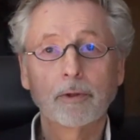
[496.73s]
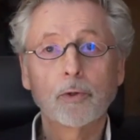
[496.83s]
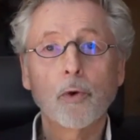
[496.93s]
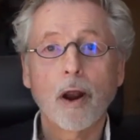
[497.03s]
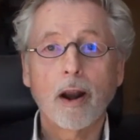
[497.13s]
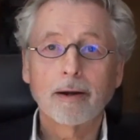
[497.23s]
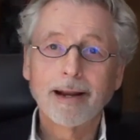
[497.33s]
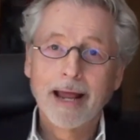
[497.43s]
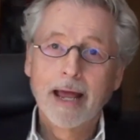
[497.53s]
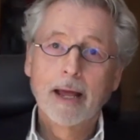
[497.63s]
you are
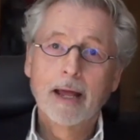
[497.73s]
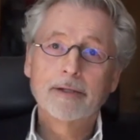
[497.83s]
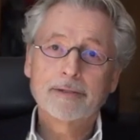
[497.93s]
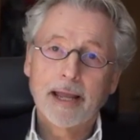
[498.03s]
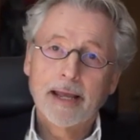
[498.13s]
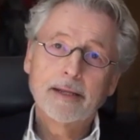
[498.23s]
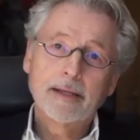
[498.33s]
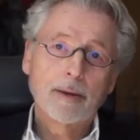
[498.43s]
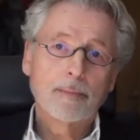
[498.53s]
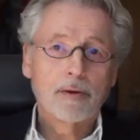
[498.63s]

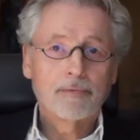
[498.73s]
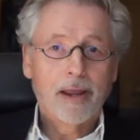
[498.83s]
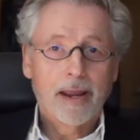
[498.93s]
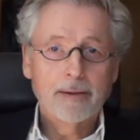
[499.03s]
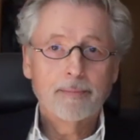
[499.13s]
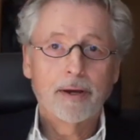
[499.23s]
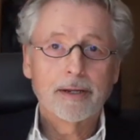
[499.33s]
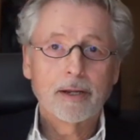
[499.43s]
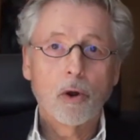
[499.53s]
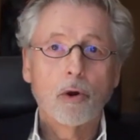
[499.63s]
standing above
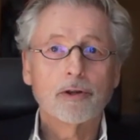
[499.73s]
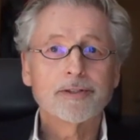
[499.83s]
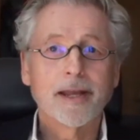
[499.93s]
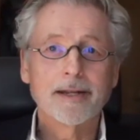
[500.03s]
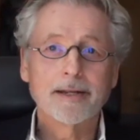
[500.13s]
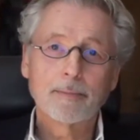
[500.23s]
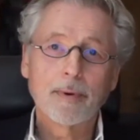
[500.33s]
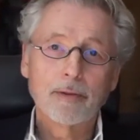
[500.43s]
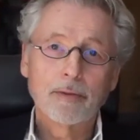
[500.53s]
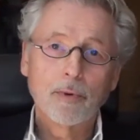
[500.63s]
anybody or standing
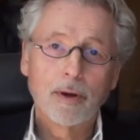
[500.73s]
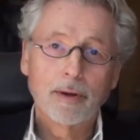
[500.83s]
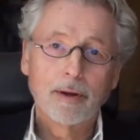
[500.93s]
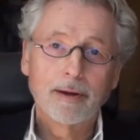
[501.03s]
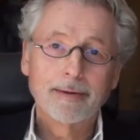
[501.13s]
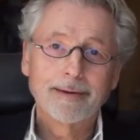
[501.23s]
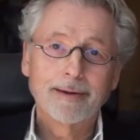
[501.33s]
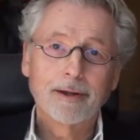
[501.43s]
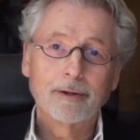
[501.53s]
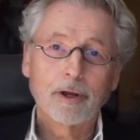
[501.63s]
above
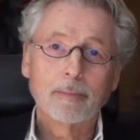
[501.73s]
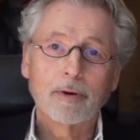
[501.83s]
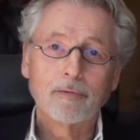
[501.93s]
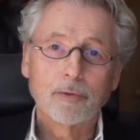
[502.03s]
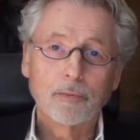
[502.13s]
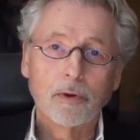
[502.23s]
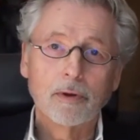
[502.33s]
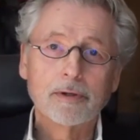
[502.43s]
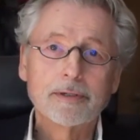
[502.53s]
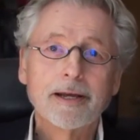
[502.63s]
on top of the
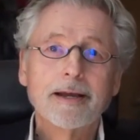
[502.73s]
world,